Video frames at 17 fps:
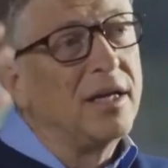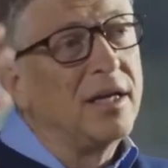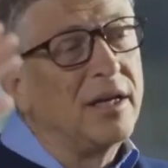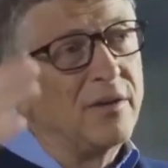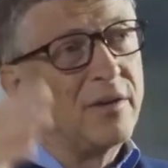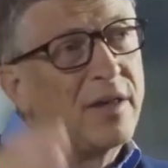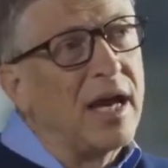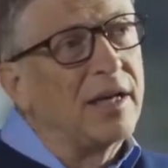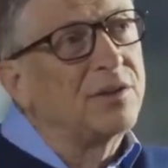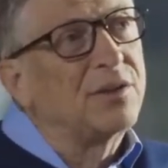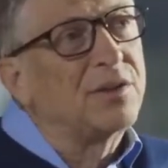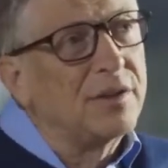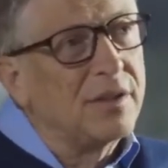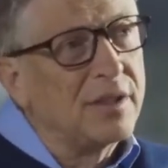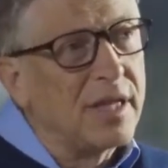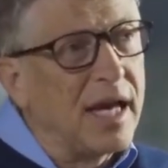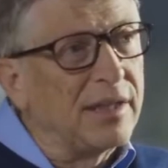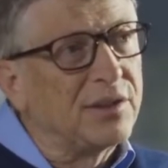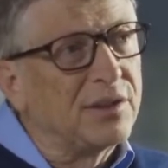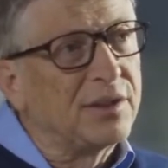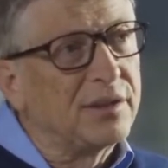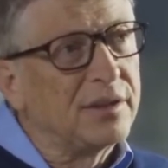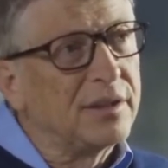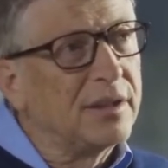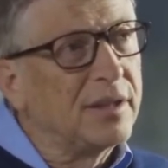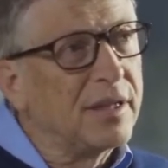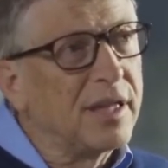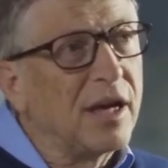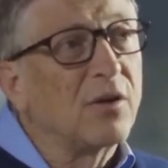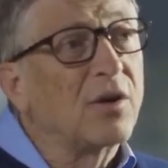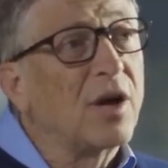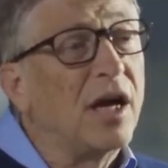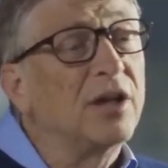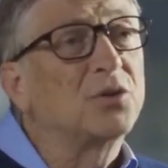That's
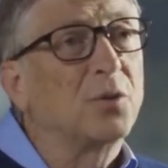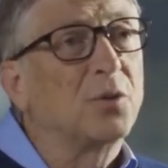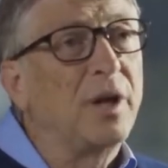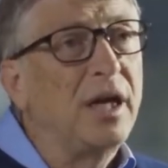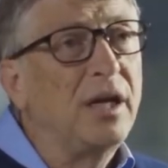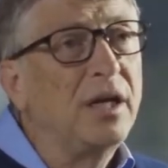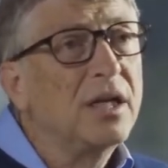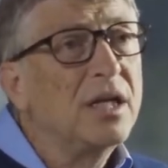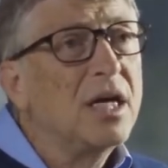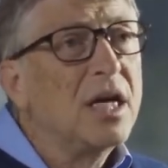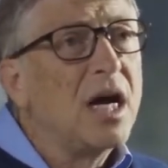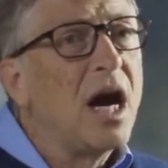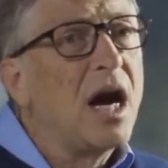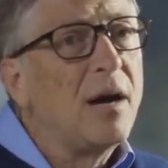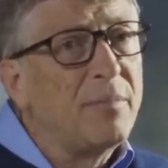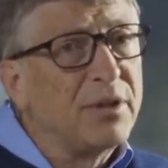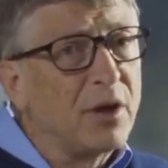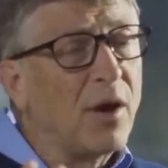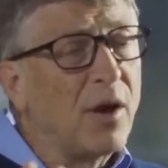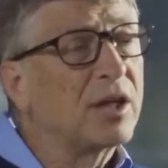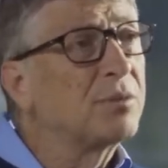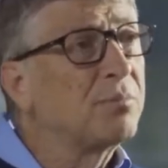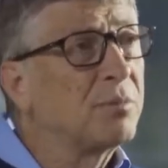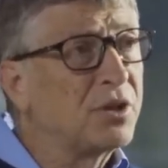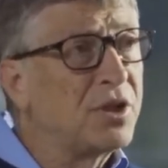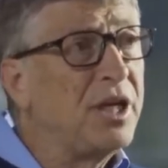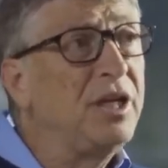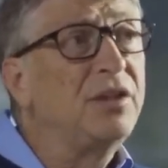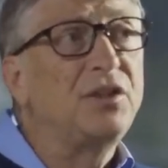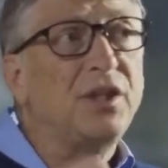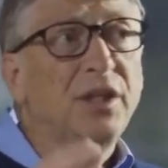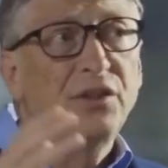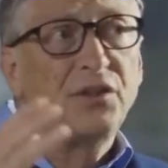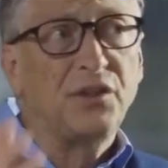their country, but their
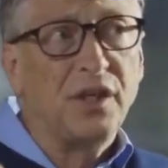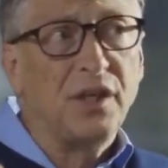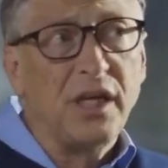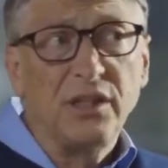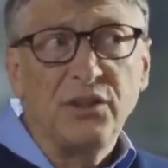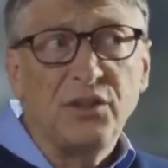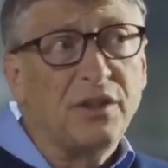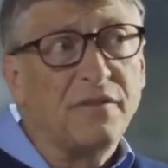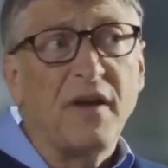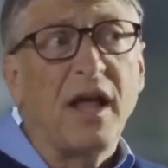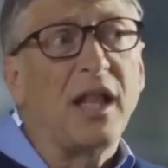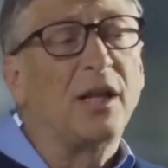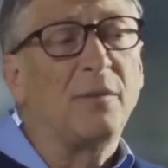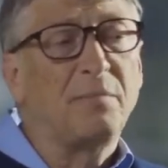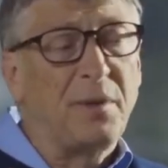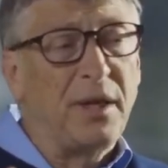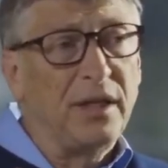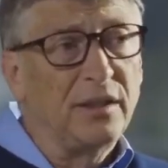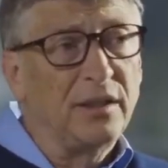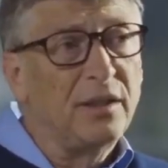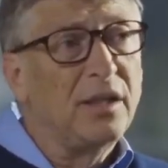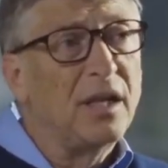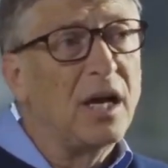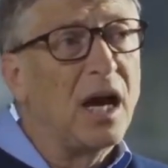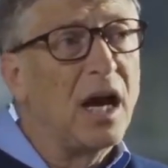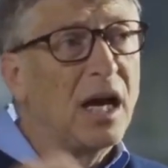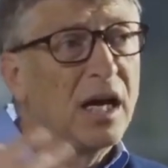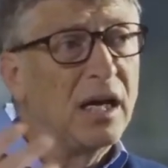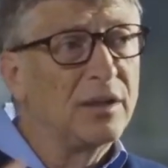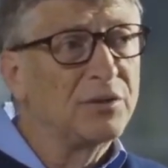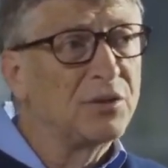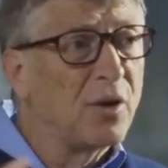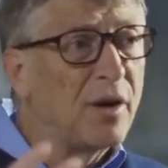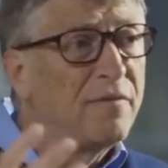expertise is developing.
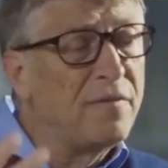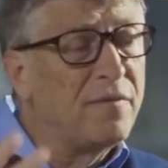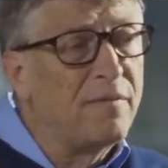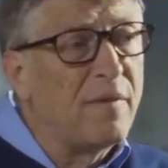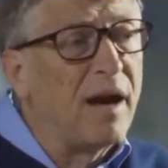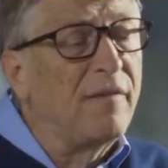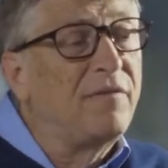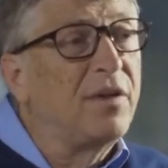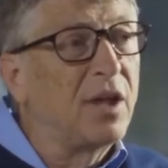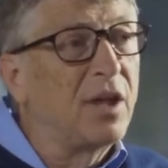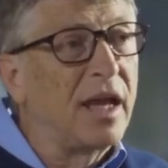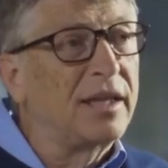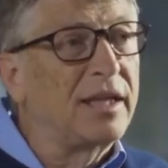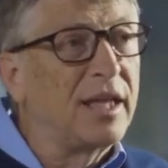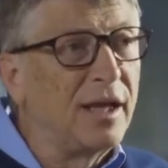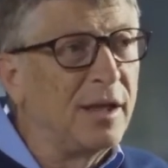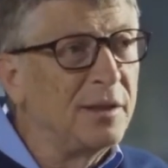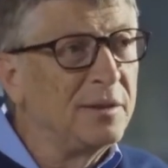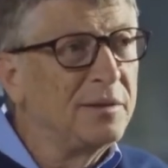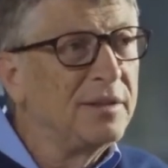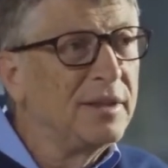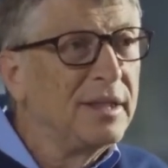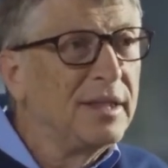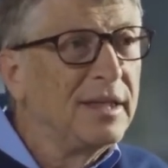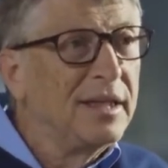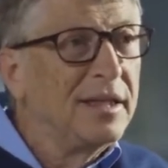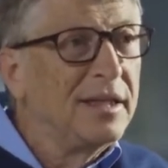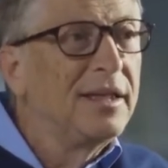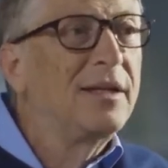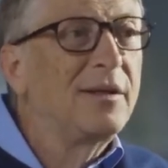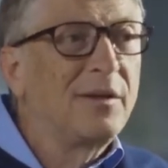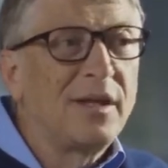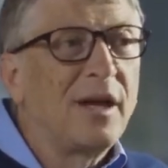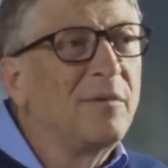So I feel like they'll
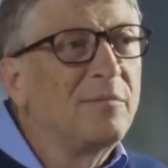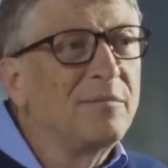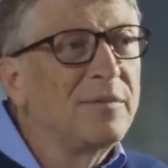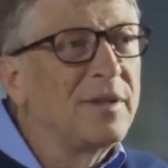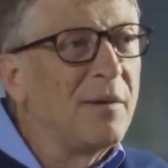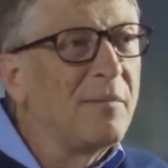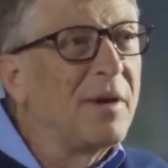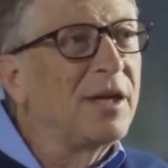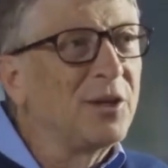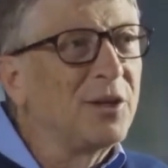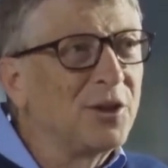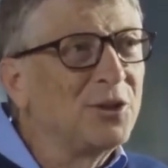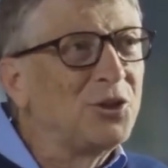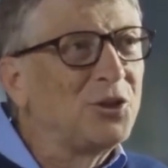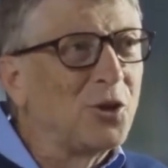make a good